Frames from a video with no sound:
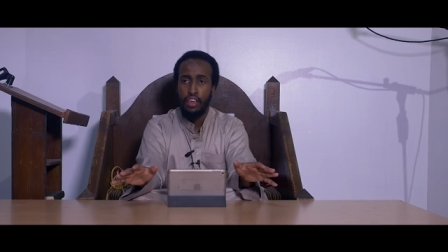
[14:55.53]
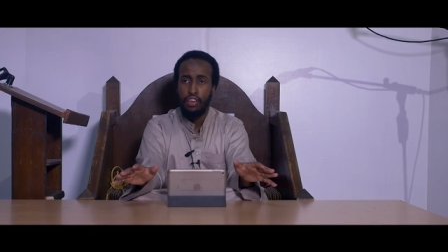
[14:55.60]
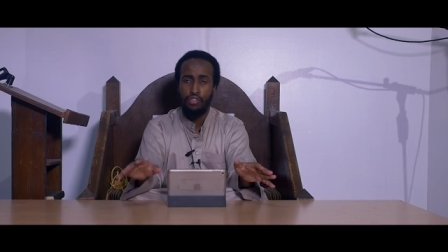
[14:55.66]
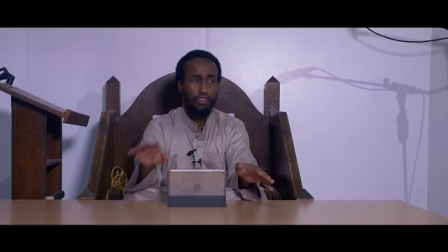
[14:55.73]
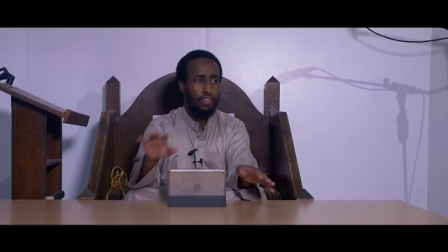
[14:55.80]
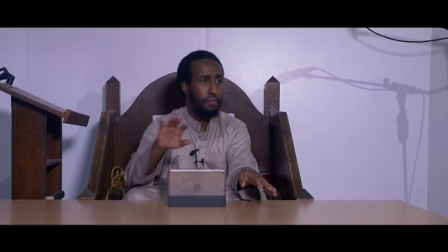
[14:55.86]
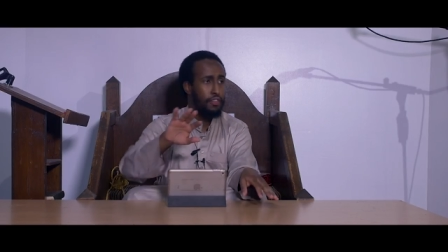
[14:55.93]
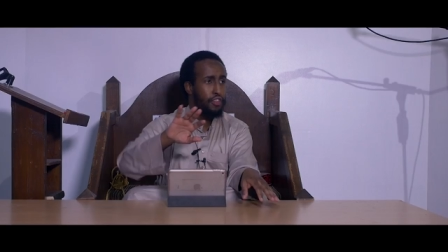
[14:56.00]

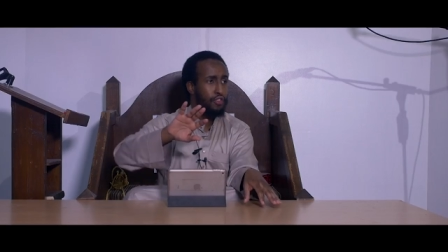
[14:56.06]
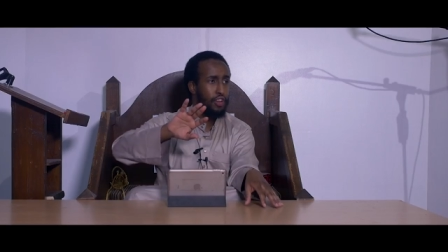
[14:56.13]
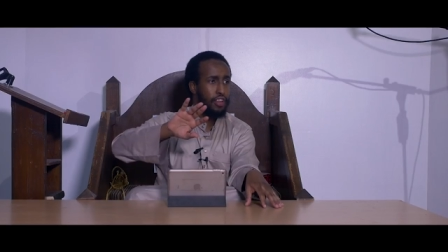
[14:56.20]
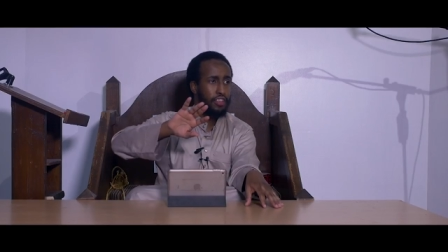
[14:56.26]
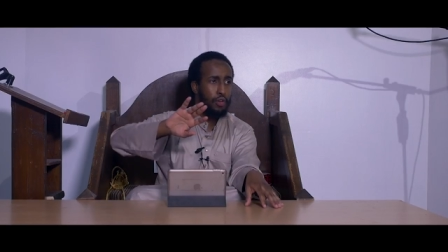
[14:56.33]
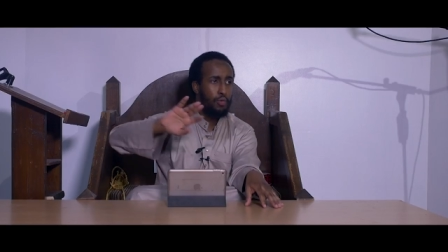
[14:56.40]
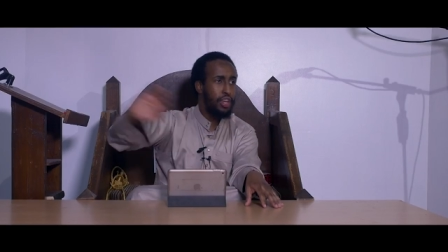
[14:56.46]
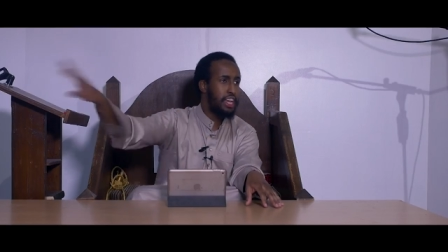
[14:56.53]
So some of the
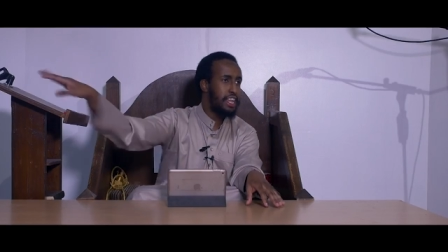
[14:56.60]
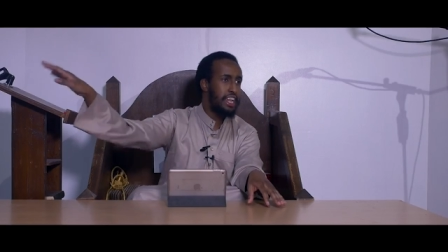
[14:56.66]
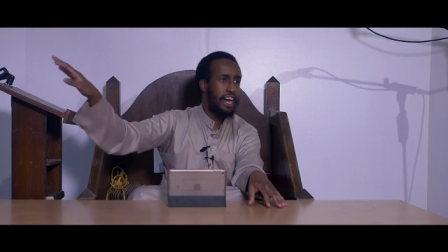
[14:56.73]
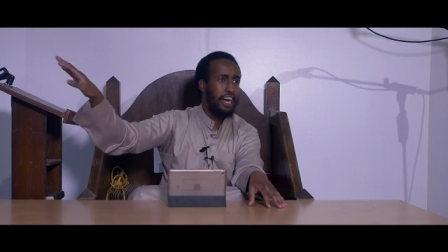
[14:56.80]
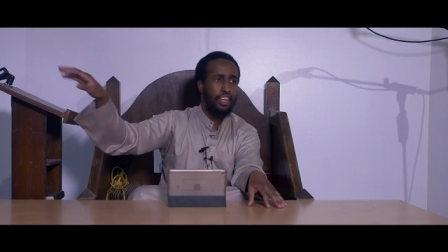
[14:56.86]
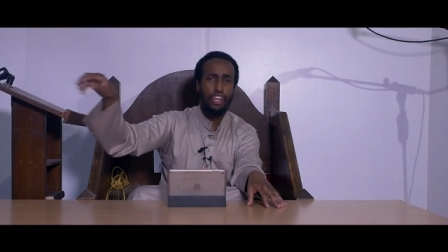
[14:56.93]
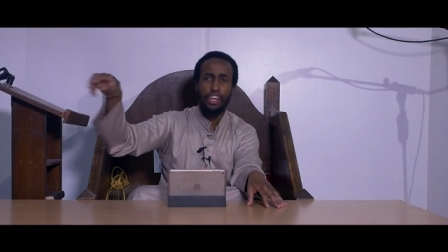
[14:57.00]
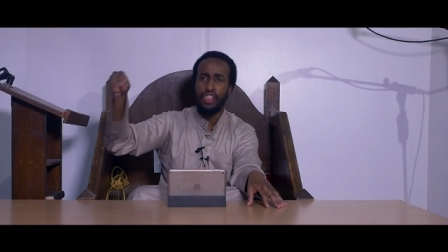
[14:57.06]
scholars, they weakened the
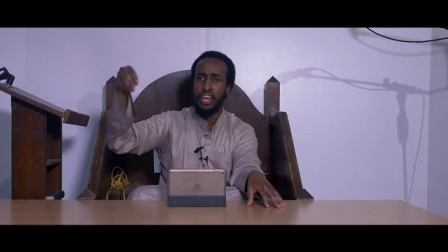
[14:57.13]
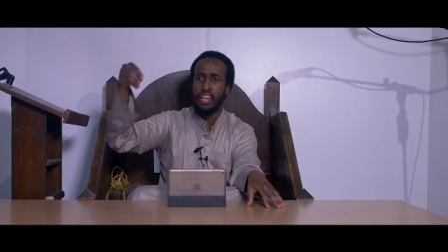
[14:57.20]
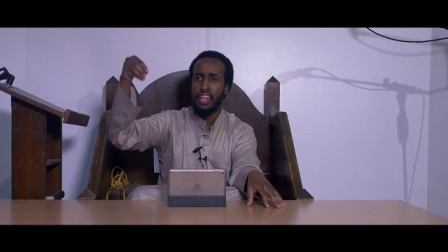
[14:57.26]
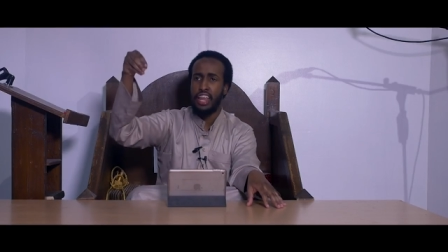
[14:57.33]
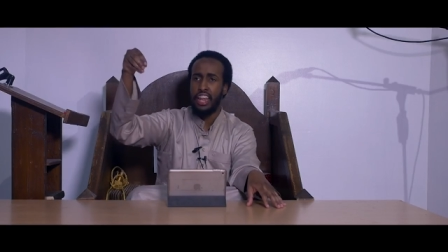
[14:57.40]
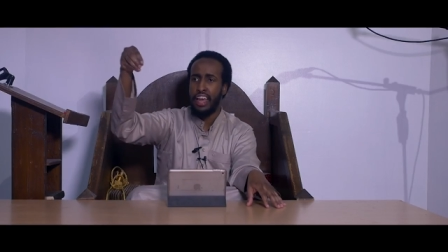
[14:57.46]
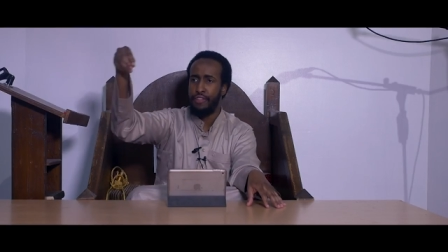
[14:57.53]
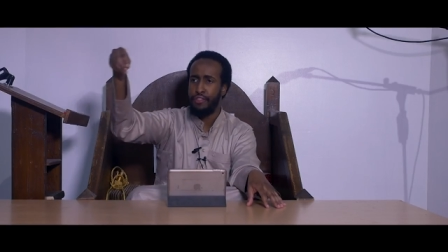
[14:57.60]
hadith and
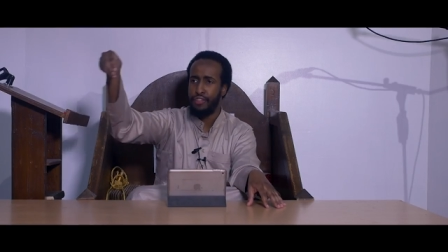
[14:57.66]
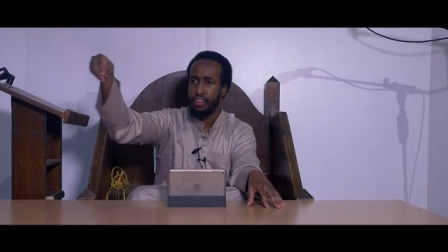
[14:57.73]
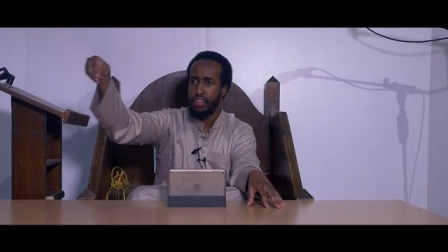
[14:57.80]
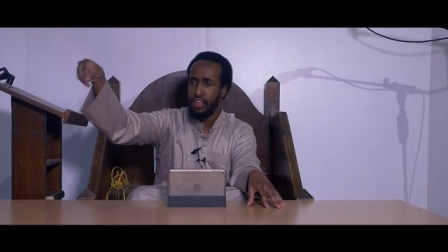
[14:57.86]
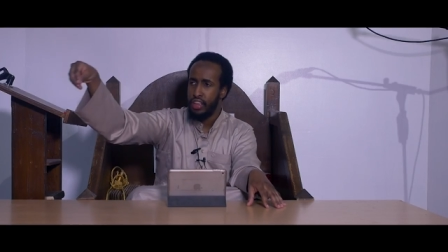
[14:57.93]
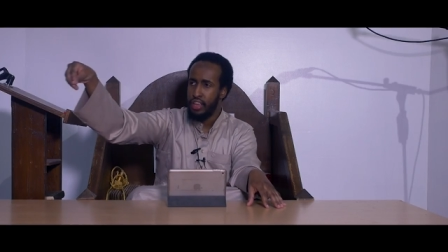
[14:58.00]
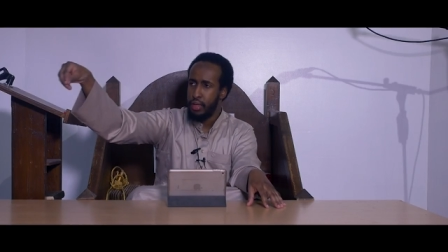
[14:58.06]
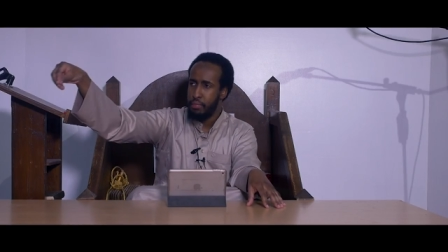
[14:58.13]
they left
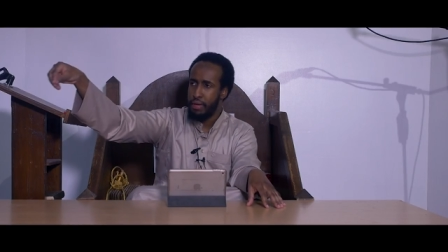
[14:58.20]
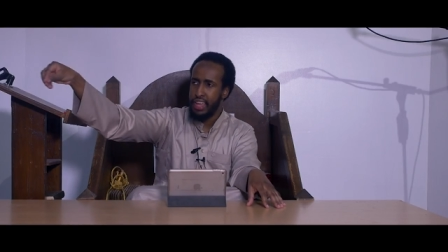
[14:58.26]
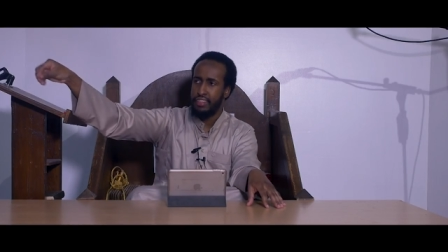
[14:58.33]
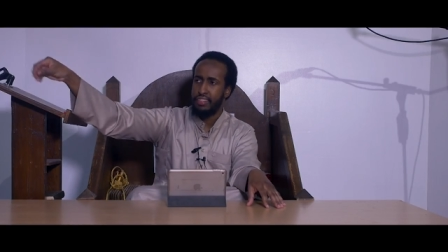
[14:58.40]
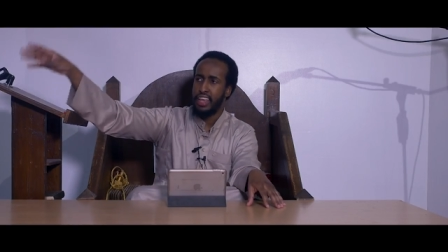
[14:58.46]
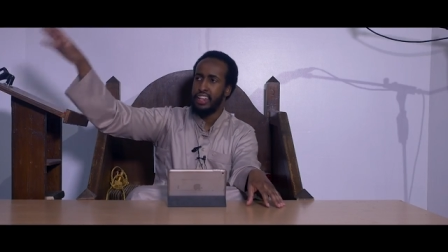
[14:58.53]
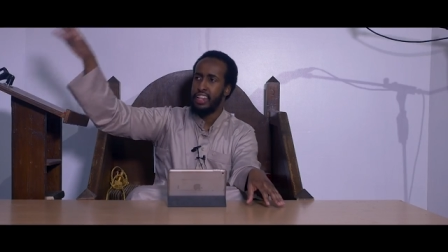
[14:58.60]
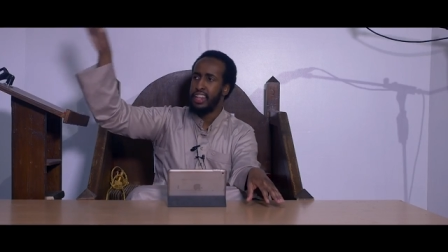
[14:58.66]
by
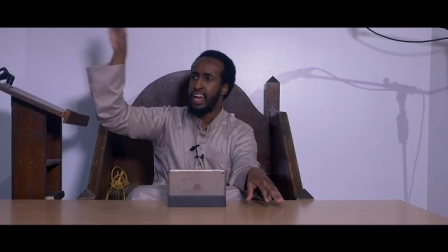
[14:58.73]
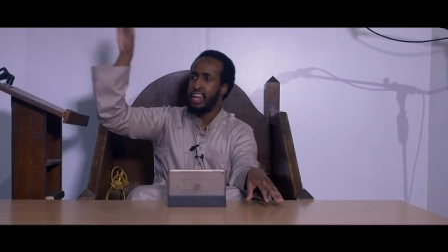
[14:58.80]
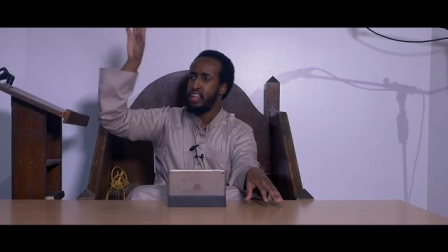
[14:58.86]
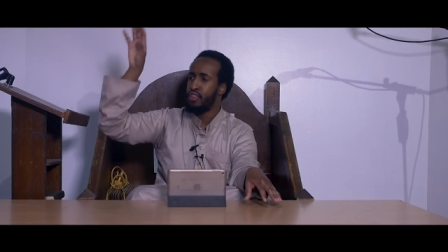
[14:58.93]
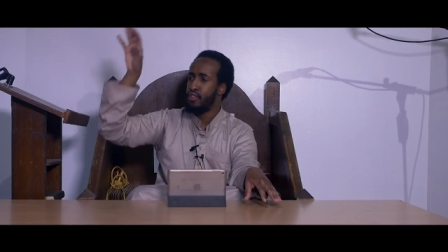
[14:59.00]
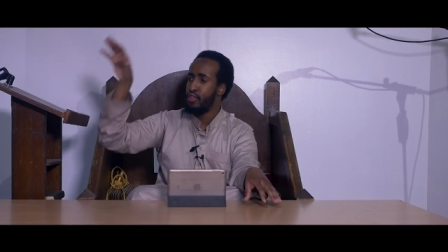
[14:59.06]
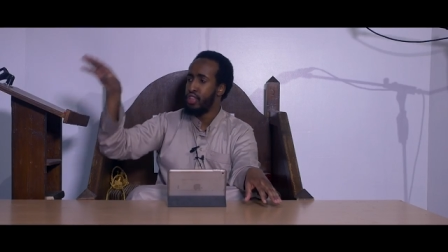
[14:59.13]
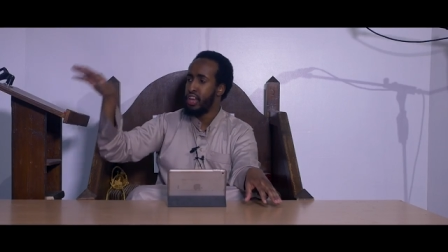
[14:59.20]
saying that the
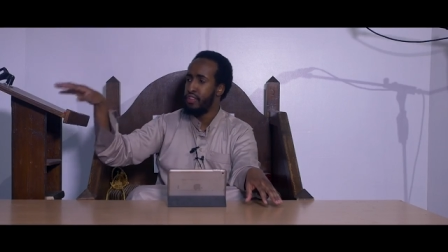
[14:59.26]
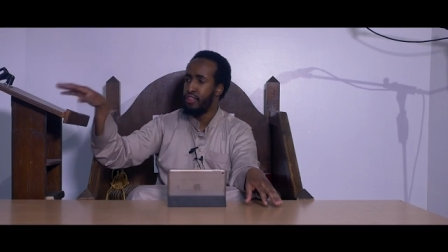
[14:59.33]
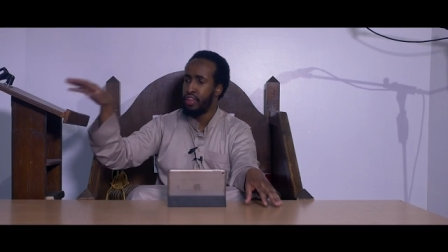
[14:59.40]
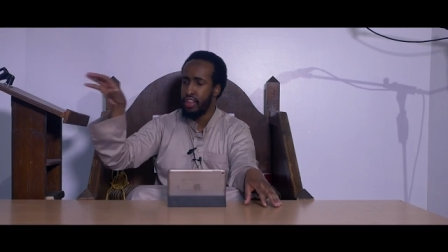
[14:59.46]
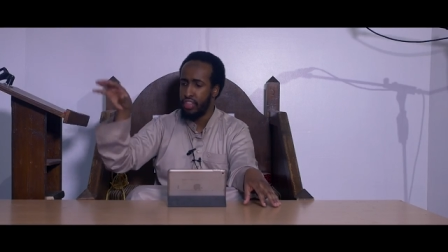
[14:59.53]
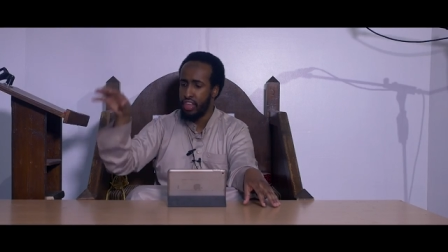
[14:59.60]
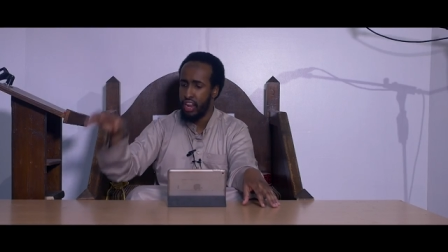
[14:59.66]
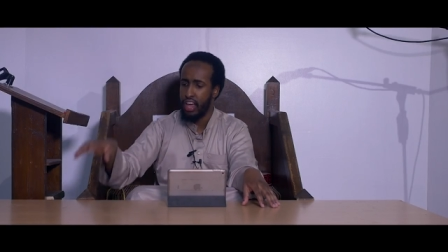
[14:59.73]
hadith of Hudayfa
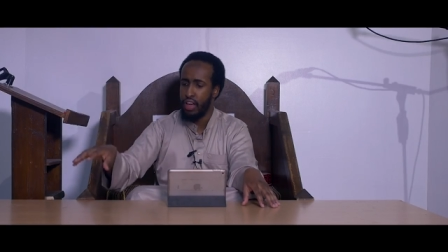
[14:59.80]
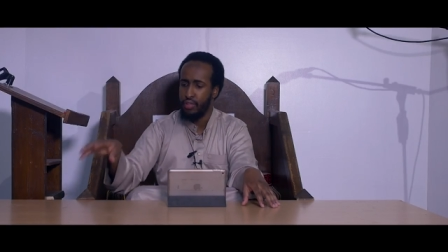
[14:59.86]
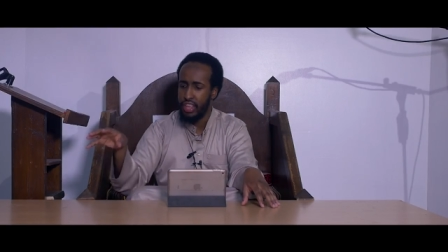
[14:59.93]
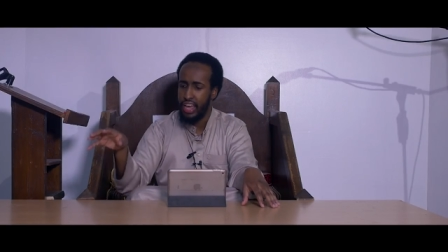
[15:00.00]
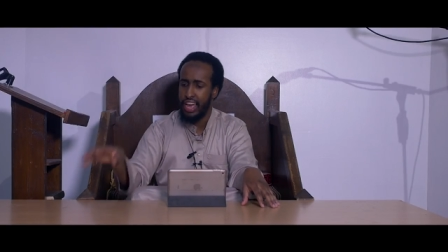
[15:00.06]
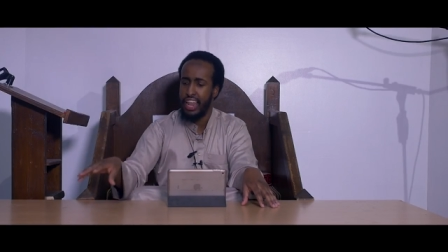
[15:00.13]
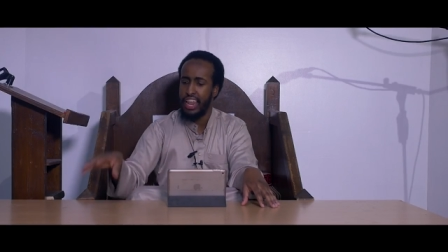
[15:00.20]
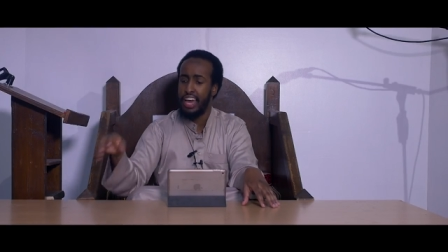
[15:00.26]
radiallahu
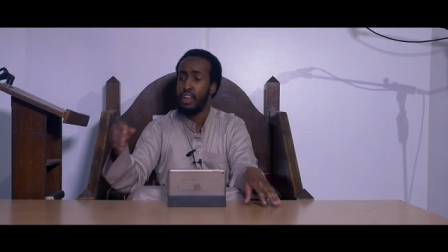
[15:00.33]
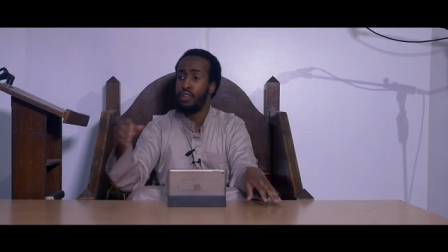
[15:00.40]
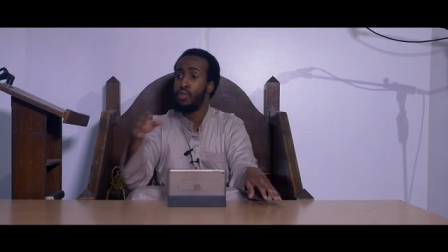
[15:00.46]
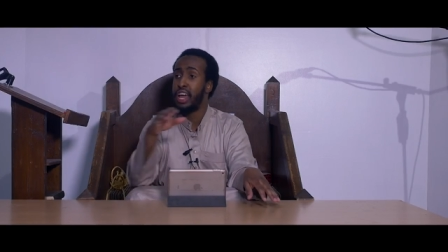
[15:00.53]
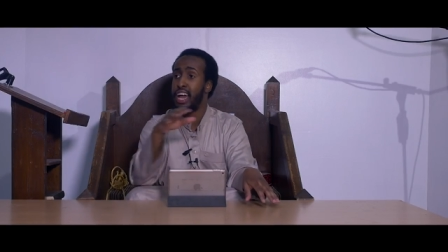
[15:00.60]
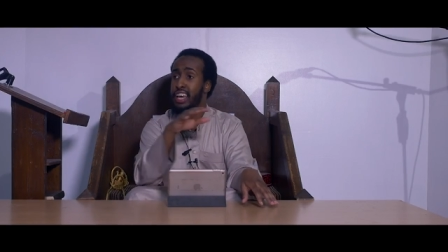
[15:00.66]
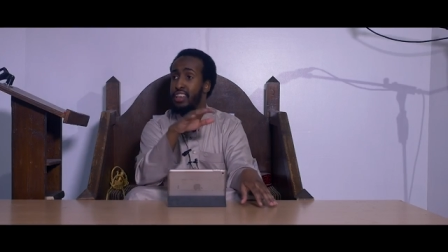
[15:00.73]
ta'ala anhu la